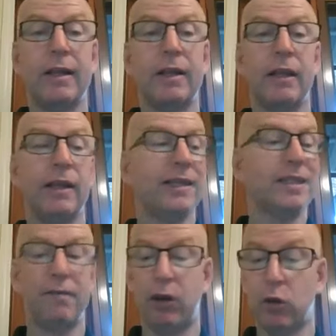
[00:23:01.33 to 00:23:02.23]
let's
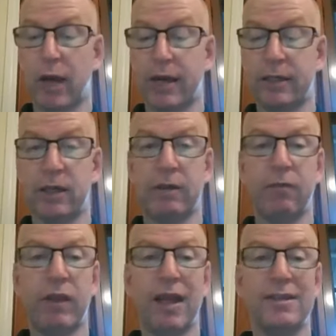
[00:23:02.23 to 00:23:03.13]
have a look at,
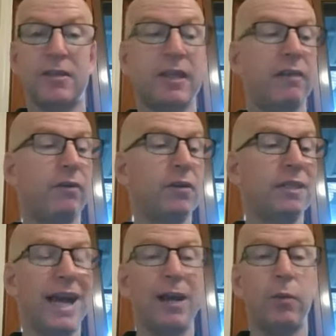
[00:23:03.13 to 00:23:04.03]
as I said, if you're
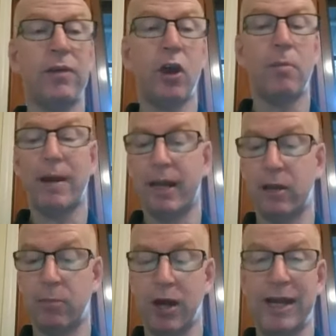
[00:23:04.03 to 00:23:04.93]
starting with no money, you
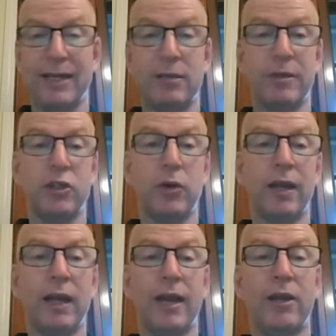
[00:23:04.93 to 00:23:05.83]
might need to be
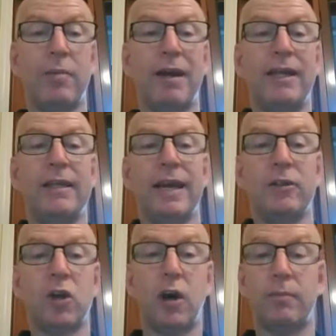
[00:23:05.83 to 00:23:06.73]
doing a no money down
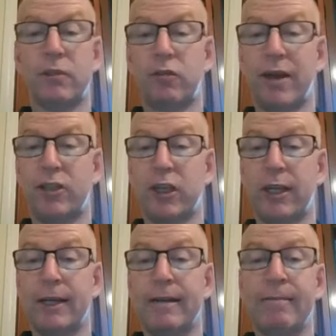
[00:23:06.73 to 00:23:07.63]
type strategy.
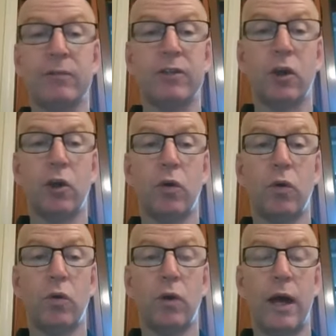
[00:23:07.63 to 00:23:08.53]

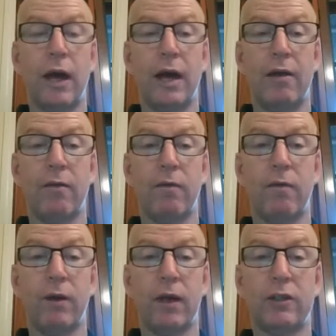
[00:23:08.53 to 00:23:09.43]
So
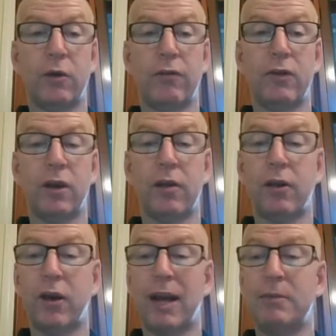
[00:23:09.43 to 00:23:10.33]
so if you've
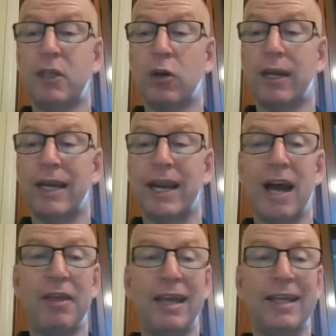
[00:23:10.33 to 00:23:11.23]
got absolutely
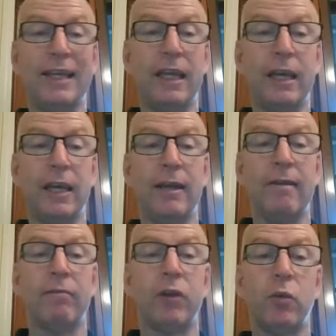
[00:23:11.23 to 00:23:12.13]
nothing in the kitty,
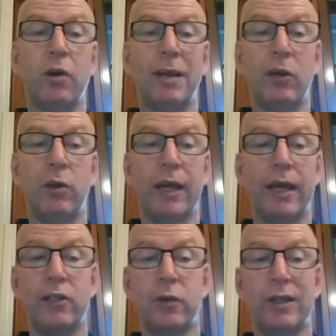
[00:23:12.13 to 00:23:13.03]
you want to be looking
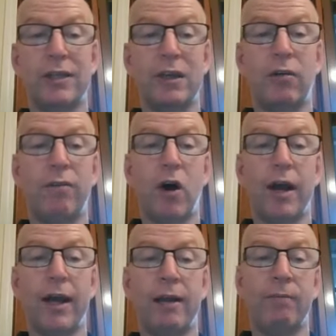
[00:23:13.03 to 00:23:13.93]
at doing deal
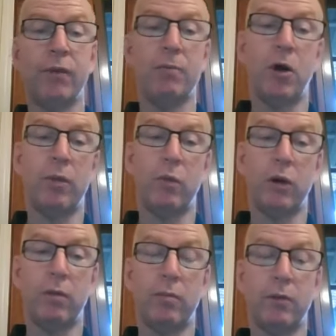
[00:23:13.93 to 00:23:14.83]
finding. You might want
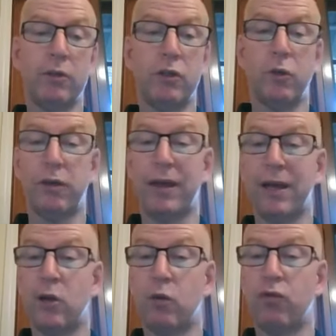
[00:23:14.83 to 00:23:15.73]
to do a thing
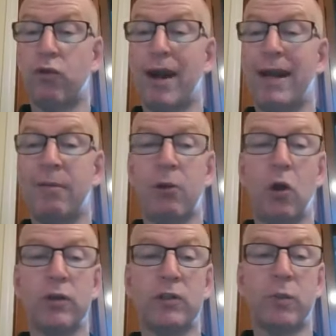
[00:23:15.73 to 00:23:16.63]
called trading
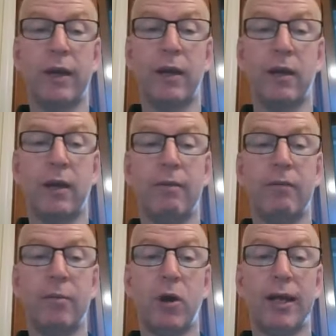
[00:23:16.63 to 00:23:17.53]
blocks, where
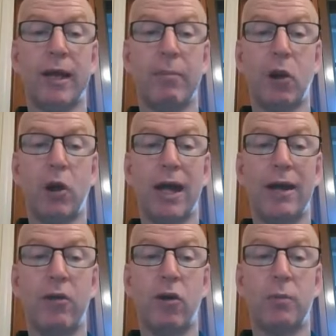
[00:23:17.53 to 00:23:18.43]
you might get a block
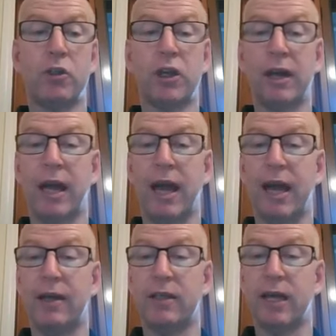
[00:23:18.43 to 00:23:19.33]
under option,
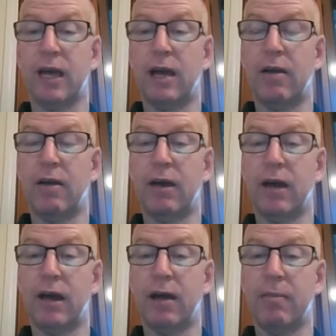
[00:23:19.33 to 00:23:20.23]
and
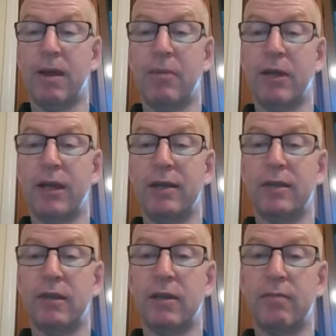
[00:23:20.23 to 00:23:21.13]
maybe you get
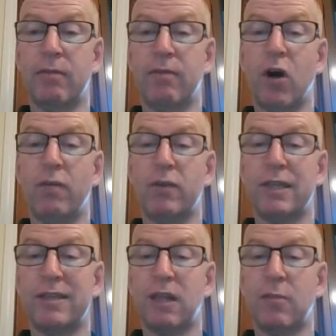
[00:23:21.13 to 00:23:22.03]
5 or
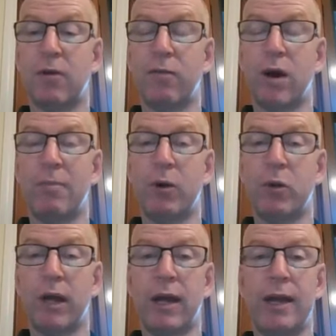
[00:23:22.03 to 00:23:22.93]
6 of them off one
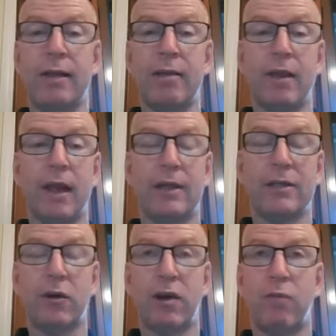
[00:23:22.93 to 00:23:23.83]
builder,
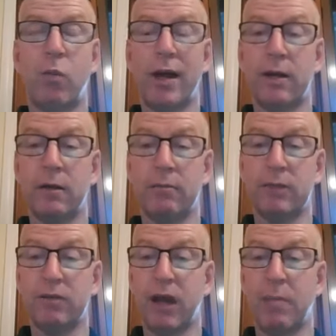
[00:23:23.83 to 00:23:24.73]
off one
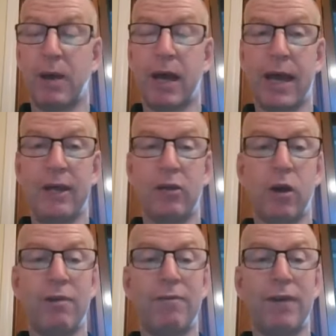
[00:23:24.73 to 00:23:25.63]
developer, and you
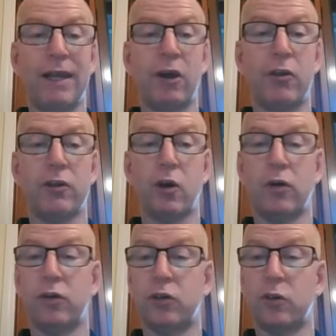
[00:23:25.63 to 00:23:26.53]
might flick those
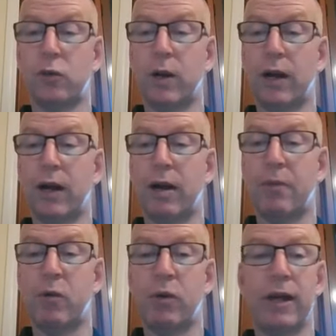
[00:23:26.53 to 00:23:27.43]
onto a
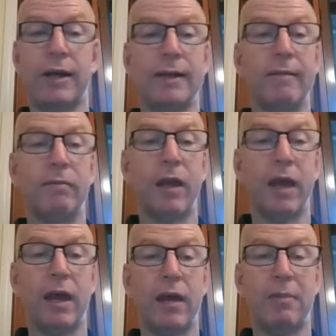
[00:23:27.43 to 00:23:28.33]
builder
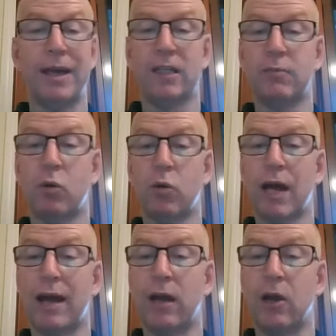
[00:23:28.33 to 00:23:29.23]
and make a small
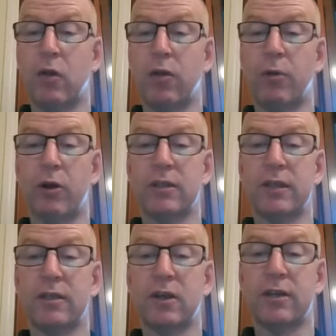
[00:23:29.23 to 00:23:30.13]
cut along the
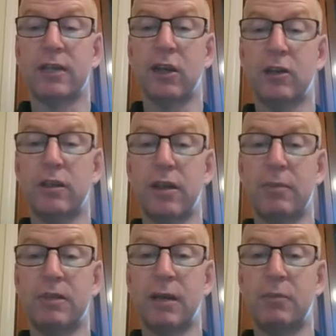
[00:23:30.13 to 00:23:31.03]
process. I can see lots of
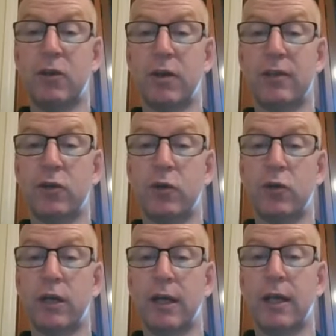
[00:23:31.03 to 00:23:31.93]
thumbs up, so that's
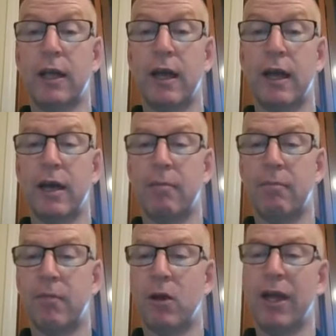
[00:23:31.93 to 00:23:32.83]
good. I
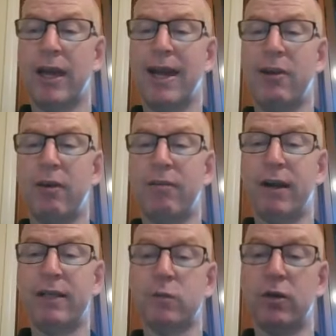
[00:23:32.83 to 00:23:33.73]
had an angry
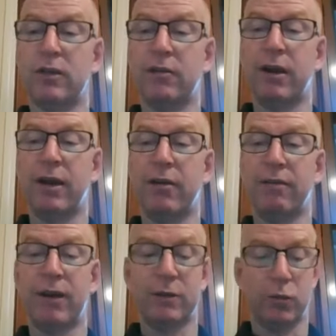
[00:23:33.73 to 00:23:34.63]
face. Why is there an angry
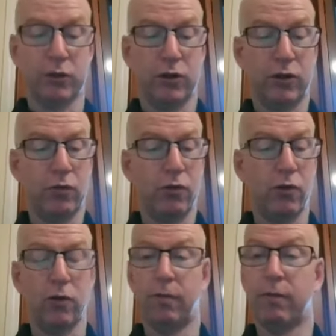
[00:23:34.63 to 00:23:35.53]
face? What did I do wrong?